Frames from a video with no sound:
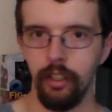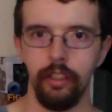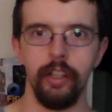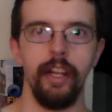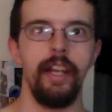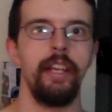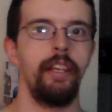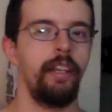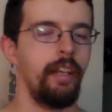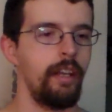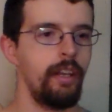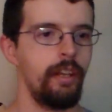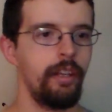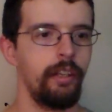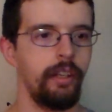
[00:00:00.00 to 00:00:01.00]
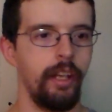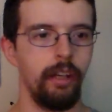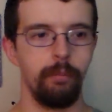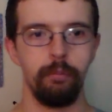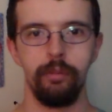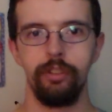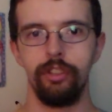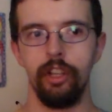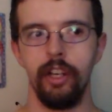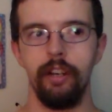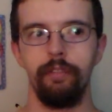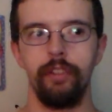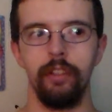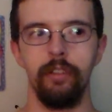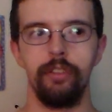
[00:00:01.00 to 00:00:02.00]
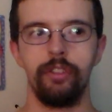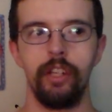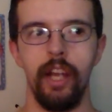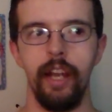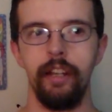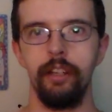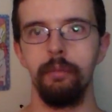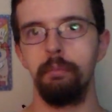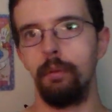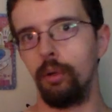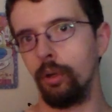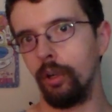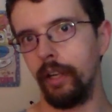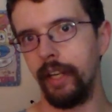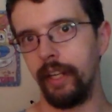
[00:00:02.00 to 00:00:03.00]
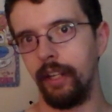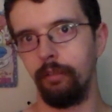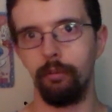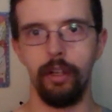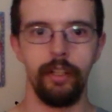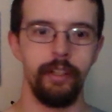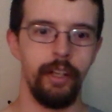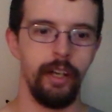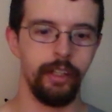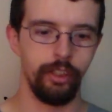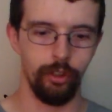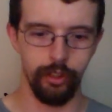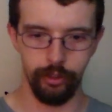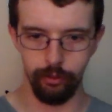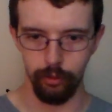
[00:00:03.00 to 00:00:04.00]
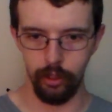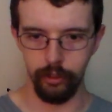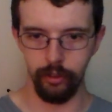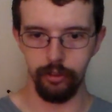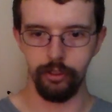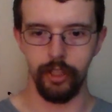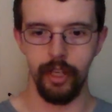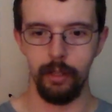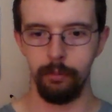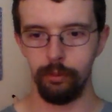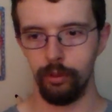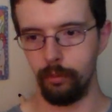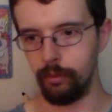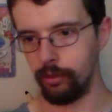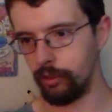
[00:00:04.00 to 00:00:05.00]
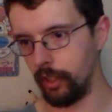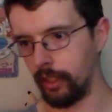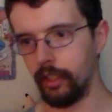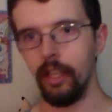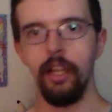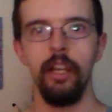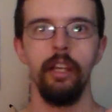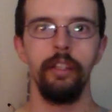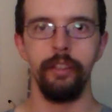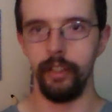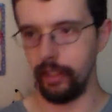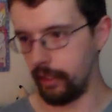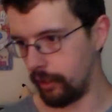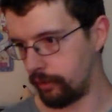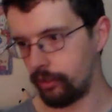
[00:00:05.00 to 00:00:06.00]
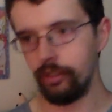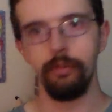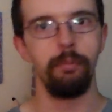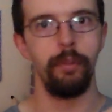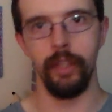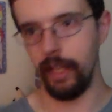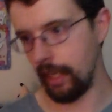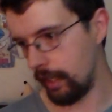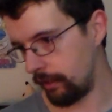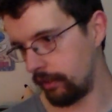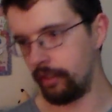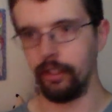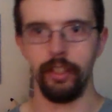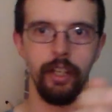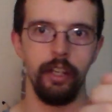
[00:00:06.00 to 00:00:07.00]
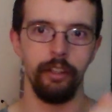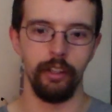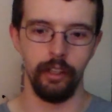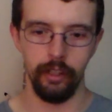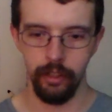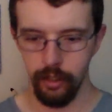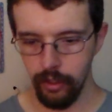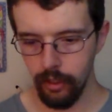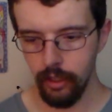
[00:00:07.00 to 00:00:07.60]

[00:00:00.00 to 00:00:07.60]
Alright. Now, sorry if that was kind of boring and whatnot, going through all those games where I'm just like, this, that, and the other.